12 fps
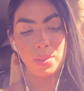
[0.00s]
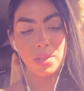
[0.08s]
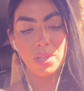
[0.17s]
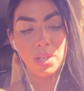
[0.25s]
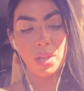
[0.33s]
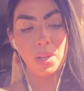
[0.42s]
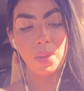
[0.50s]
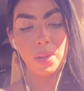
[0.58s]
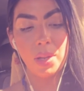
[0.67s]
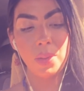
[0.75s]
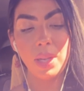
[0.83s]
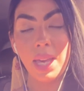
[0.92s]
So,
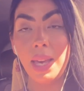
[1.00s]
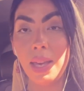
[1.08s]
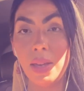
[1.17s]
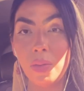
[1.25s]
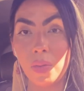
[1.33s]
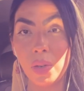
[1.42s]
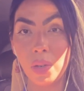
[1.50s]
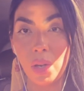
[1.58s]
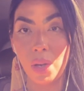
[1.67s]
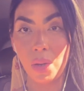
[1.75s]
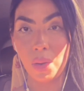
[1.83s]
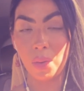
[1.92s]
okay,
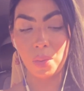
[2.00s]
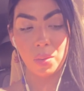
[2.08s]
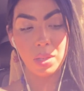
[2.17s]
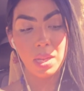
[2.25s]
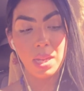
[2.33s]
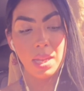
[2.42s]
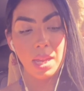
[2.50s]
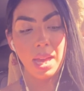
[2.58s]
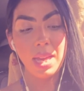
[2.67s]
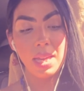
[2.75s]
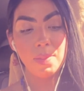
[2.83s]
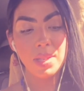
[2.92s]
Virgo,
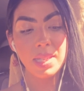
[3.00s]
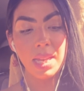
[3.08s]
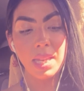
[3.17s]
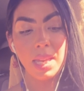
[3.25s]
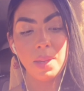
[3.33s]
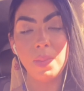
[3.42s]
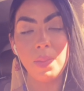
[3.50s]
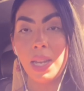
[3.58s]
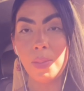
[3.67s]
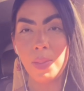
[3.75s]
I am a psychic medium.